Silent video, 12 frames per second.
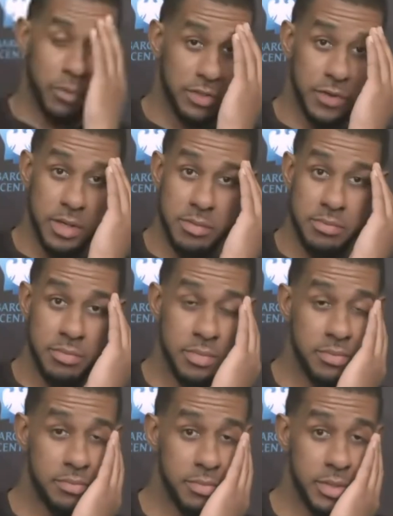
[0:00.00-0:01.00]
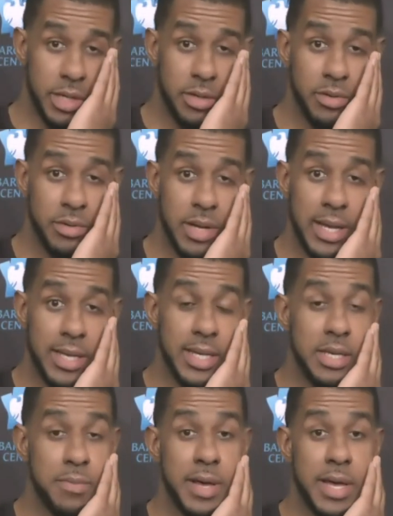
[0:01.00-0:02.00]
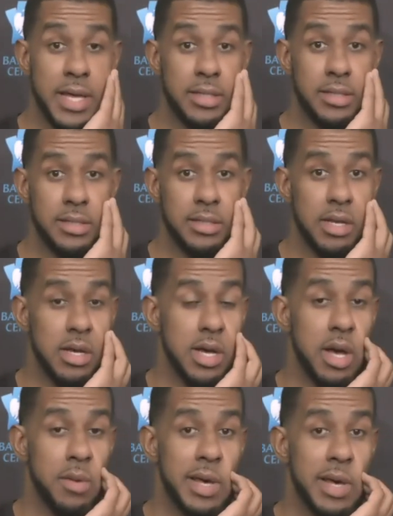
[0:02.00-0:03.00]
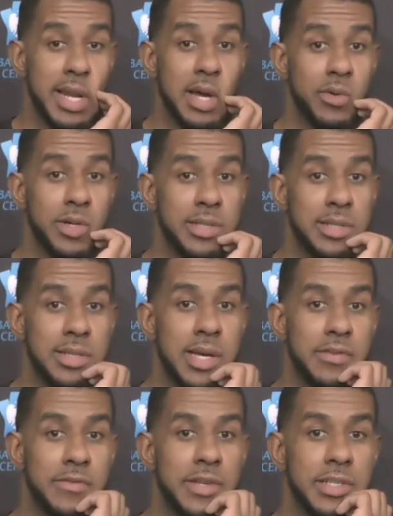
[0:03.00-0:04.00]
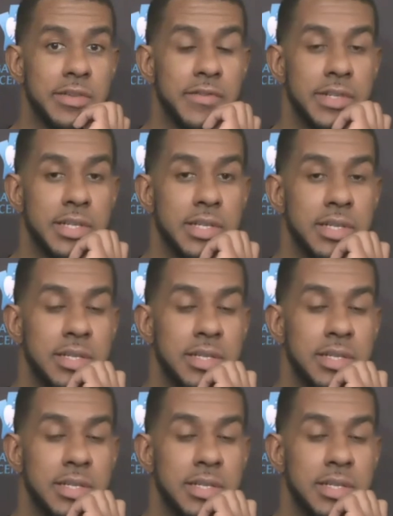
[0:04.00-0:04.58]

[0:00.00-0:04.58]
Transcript: film. You know, I can't get past how bad I was tonight defensively.